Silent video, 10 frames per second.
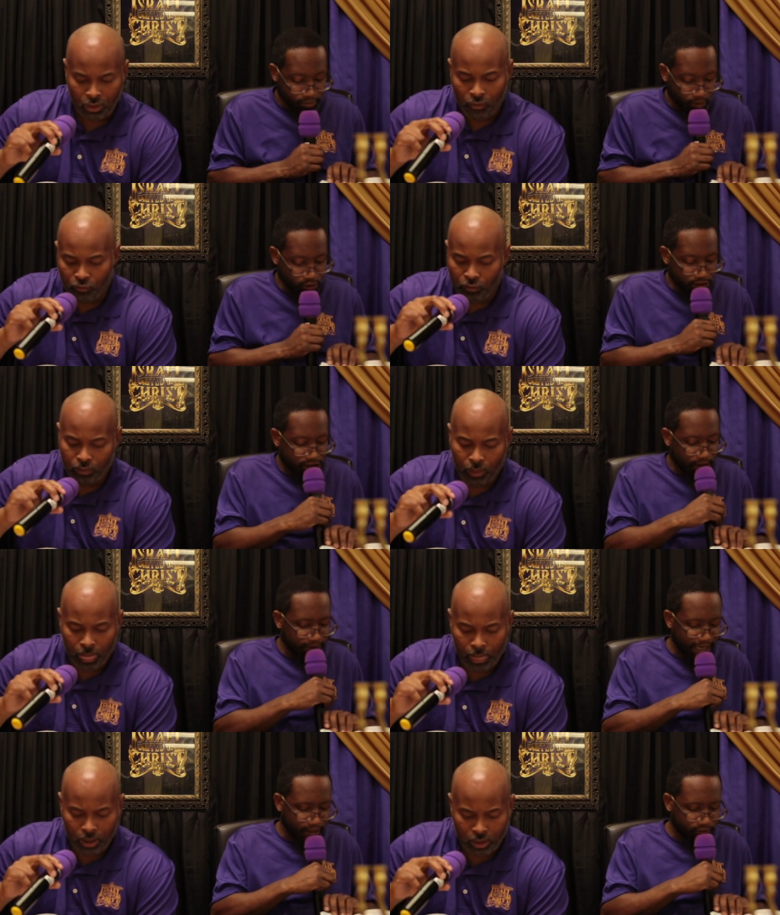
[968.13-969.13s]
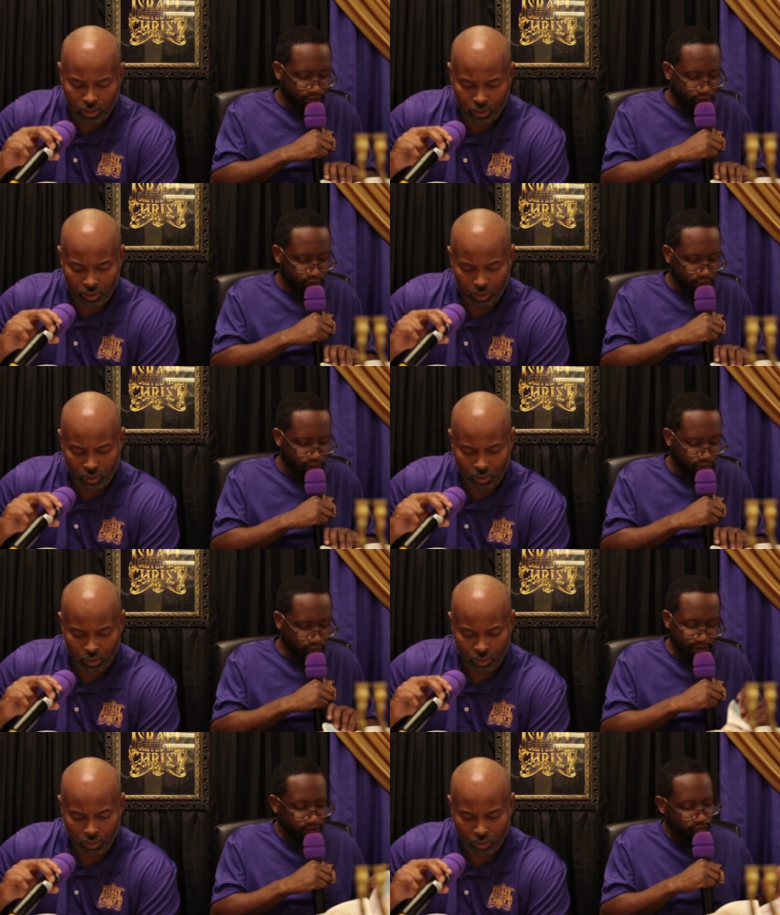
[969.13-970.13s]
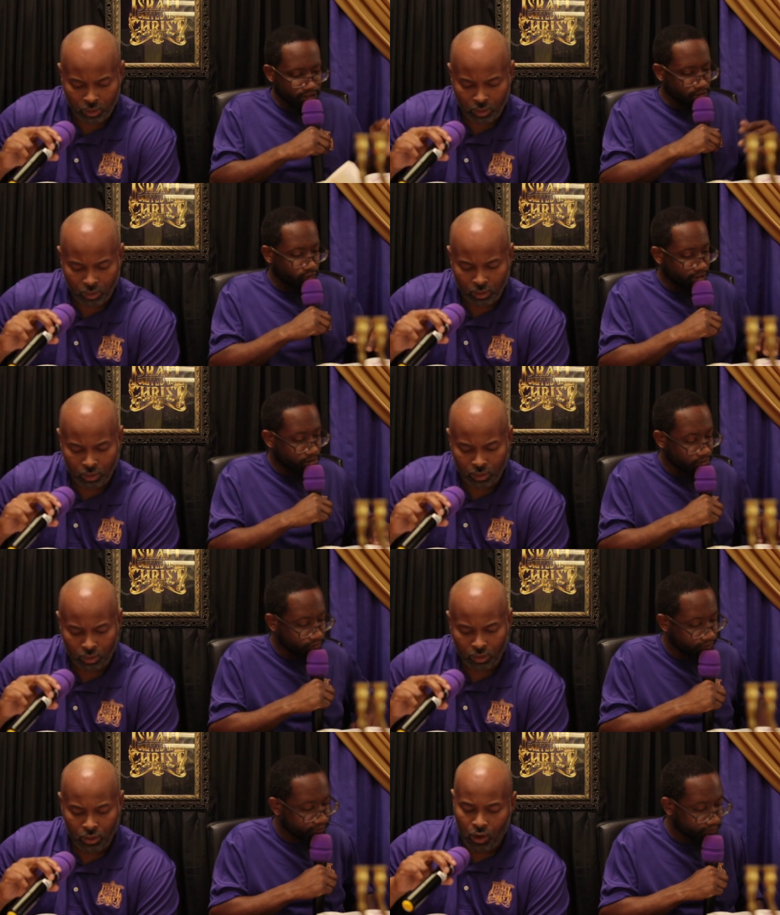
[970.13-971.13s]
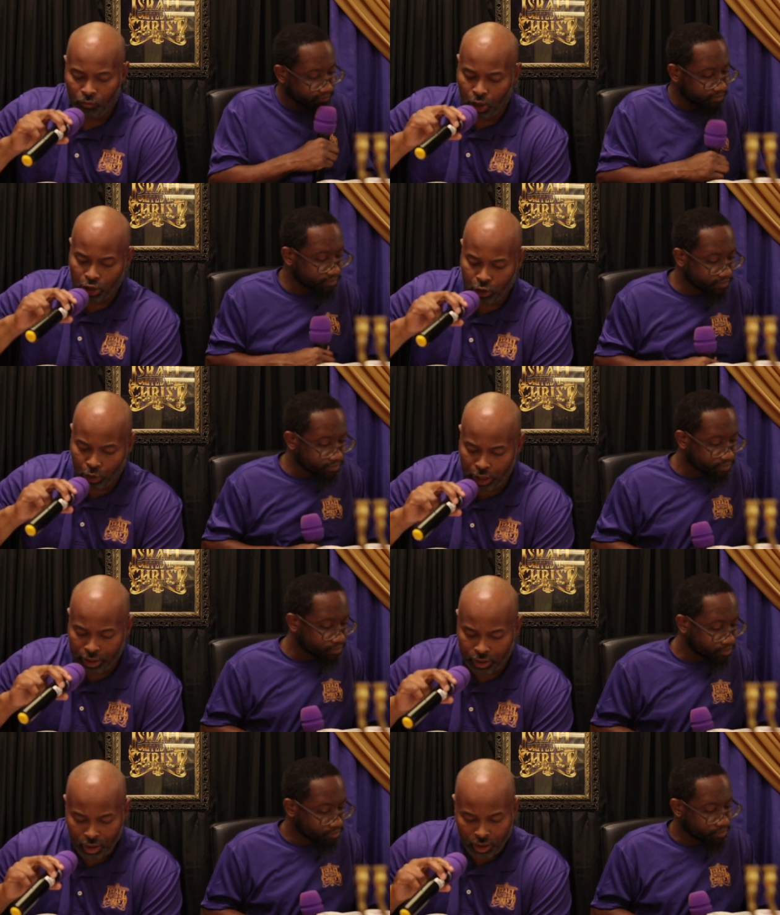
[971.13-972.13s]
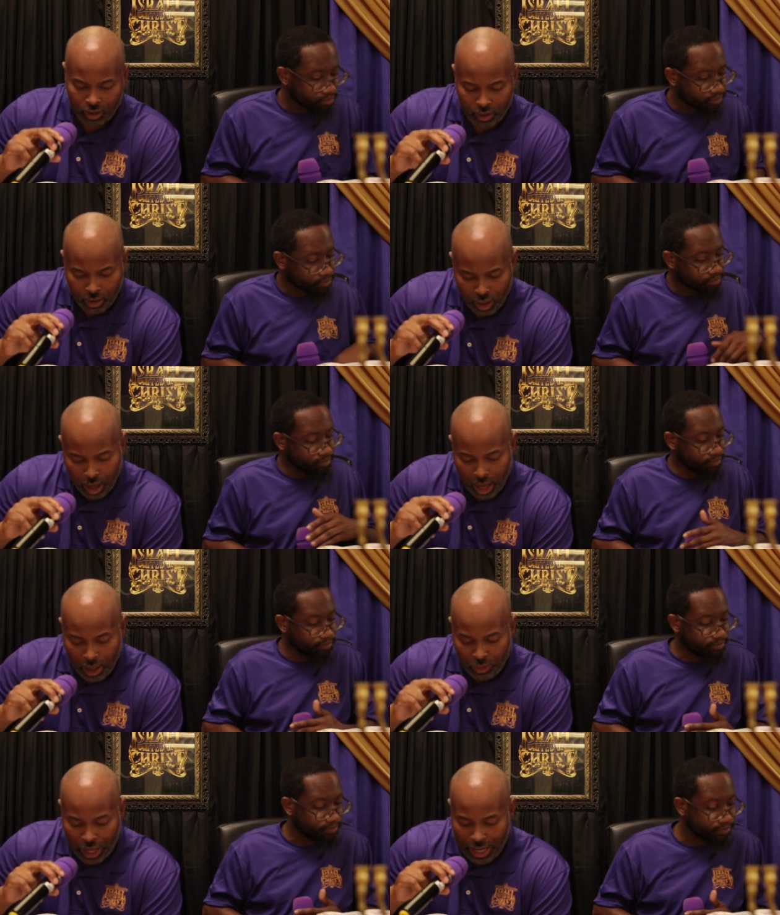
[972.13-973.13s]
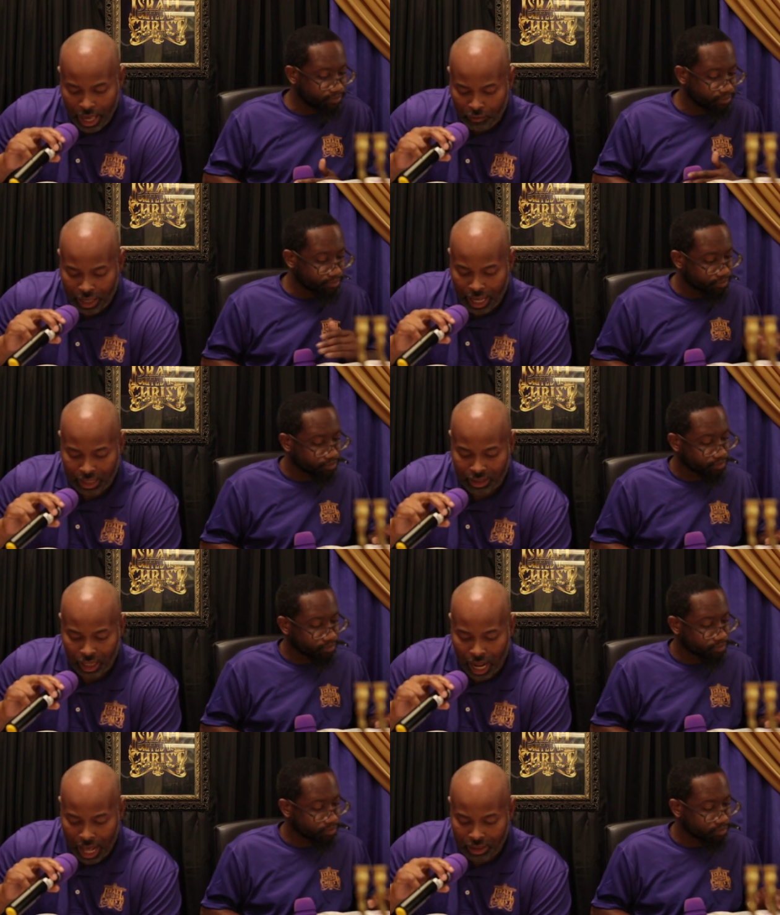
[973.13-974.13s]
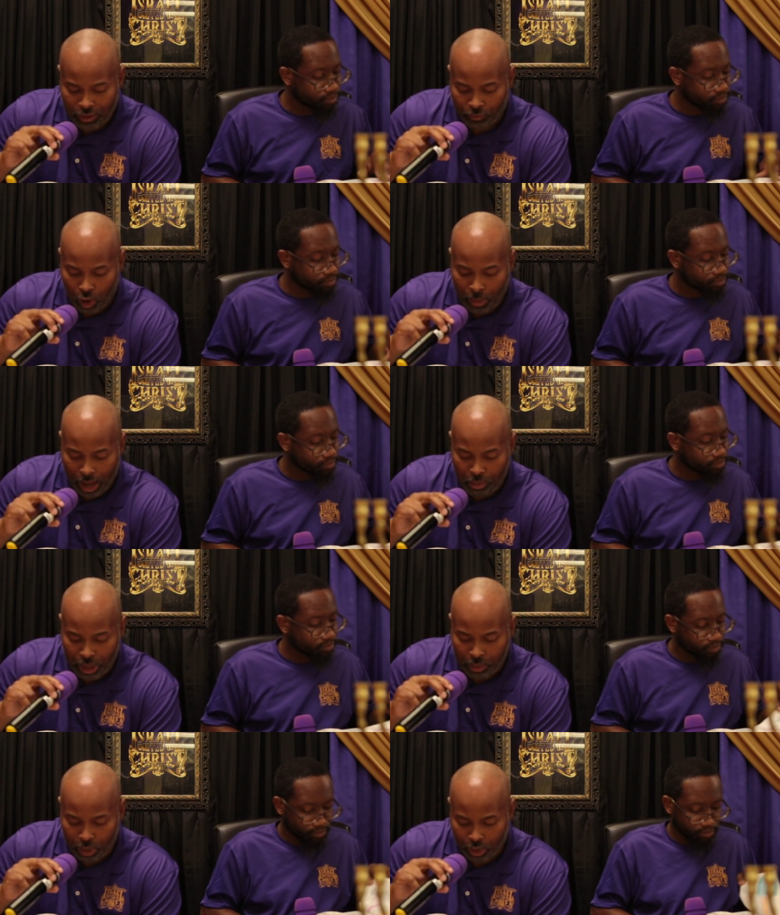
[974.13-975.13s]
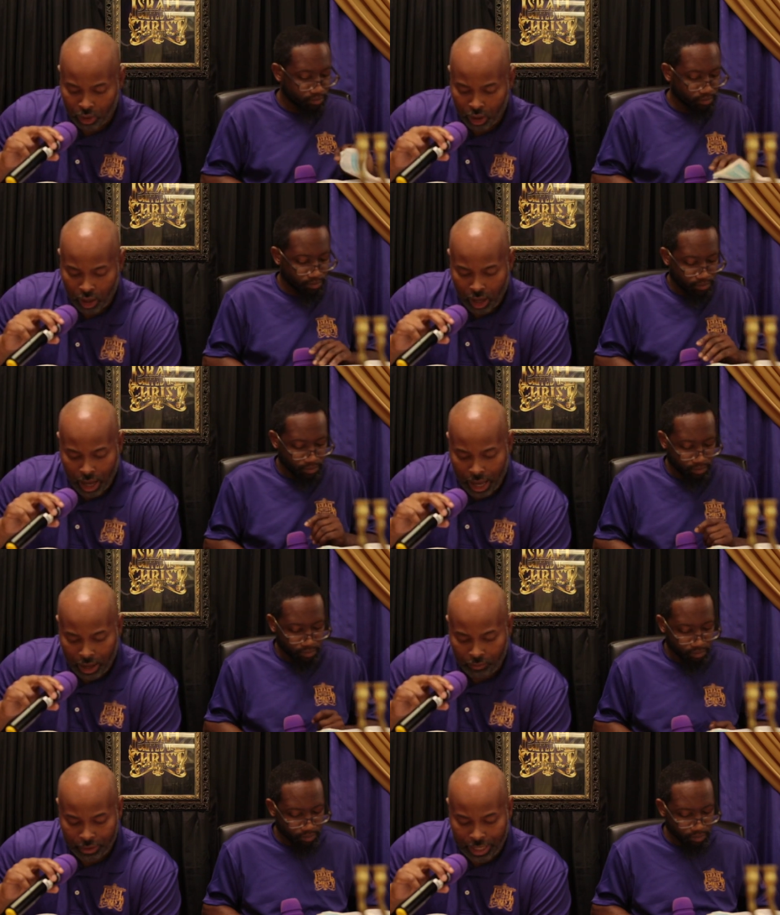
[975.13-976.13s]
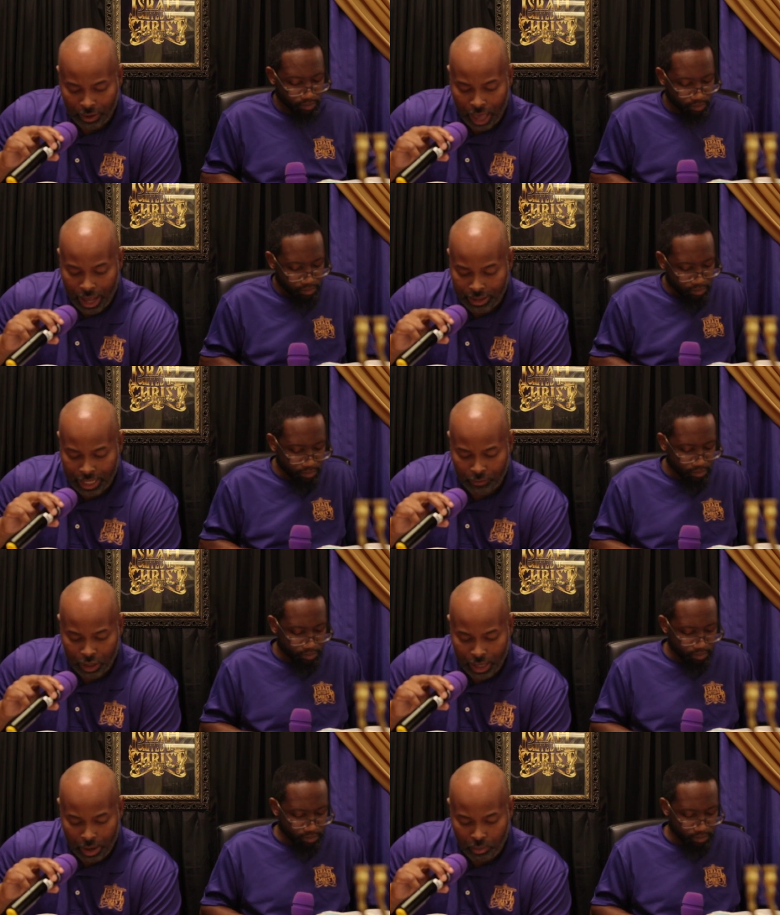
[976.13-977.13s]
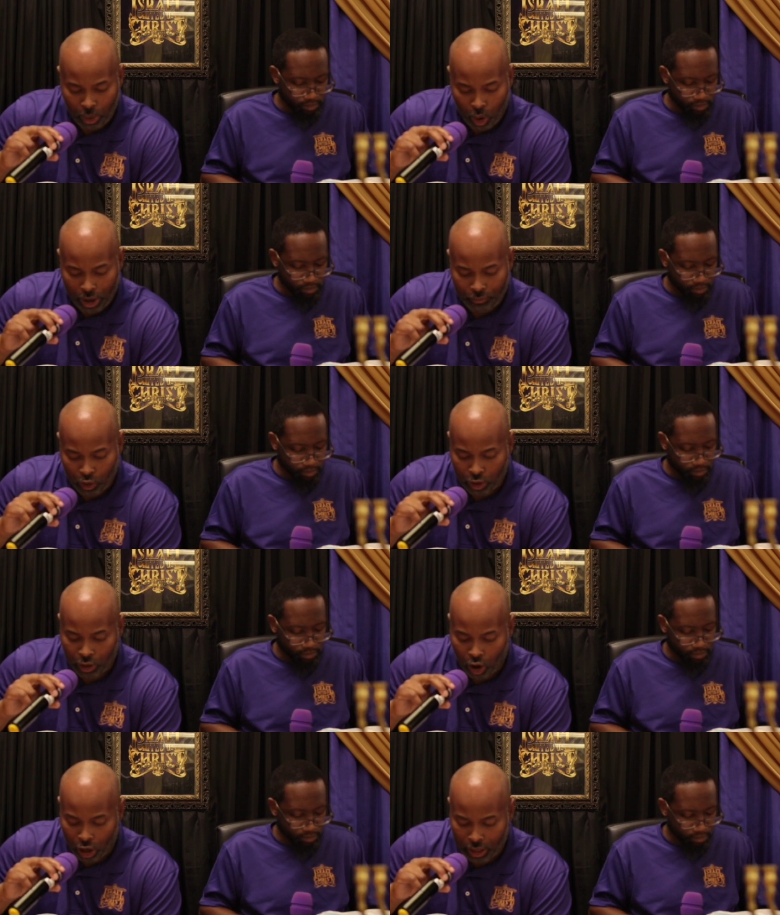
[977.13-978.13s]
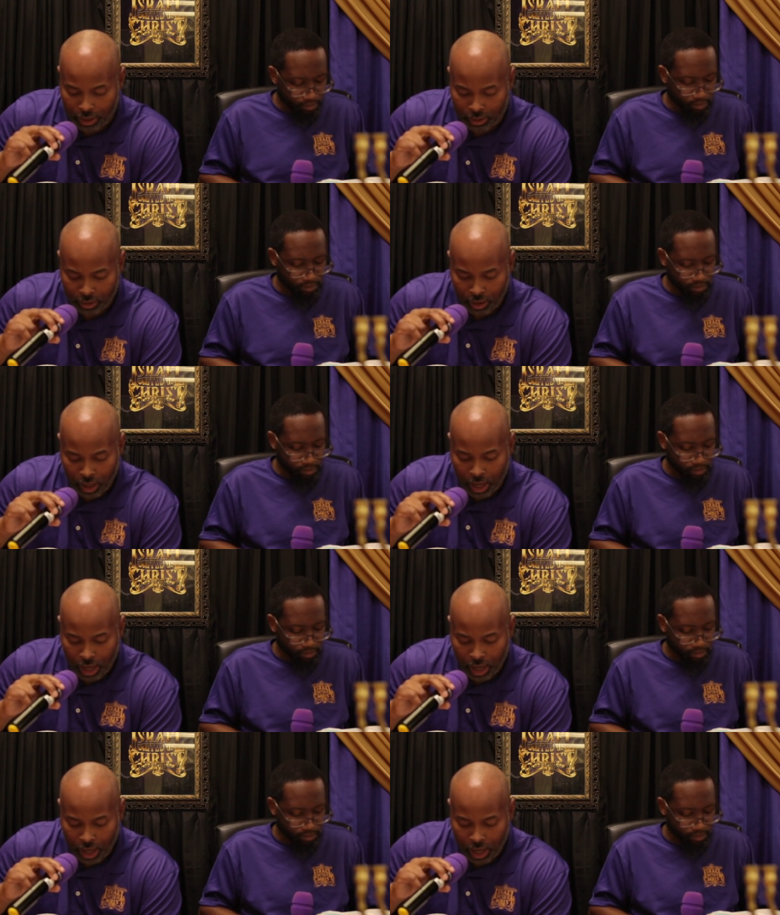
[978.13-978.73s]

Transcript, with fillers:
Speaker 1: Well, you could jump down to, well, just read through, read through. Verse 3, mm-hmm.
Speaker 2: and they have cast lots for my people mm-hmm. and given a boy for an harlot mm-hmm.